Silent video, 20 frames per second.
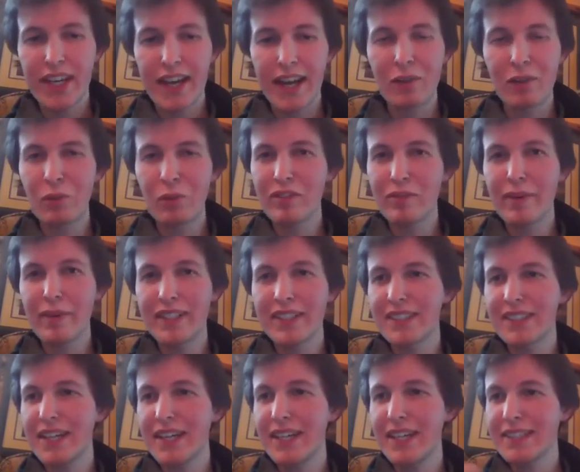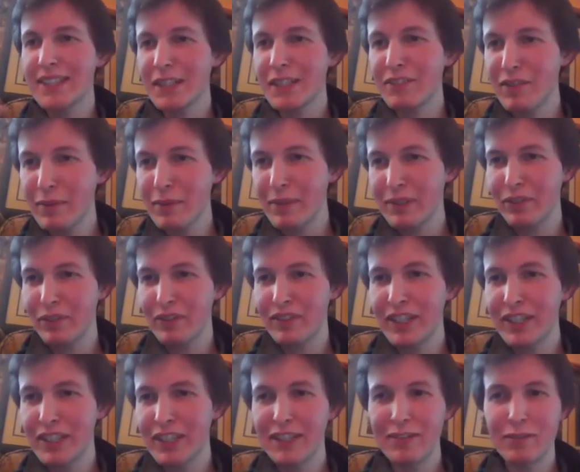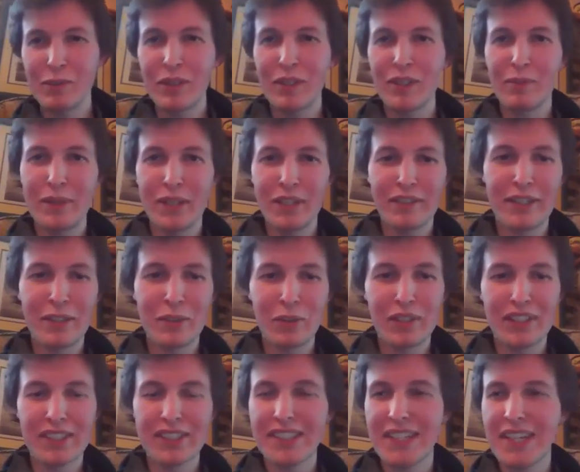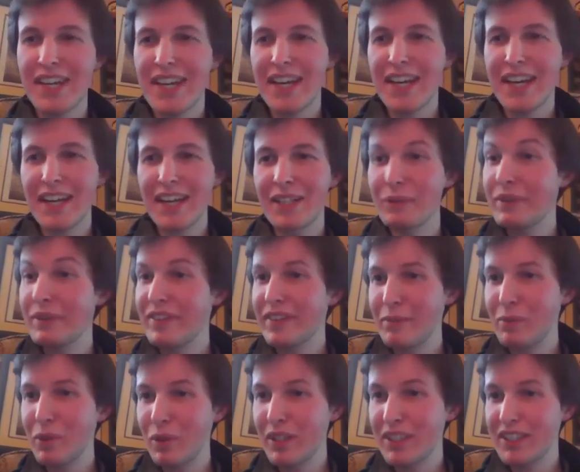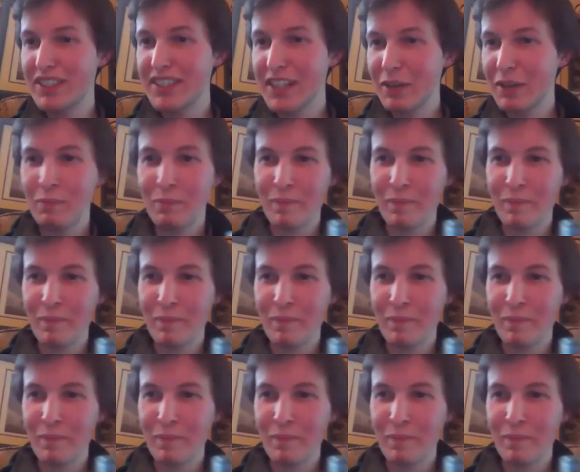And all that remains to say is thank you very much for your attention, everyone. You've been a great audience. And do we have any more questions now?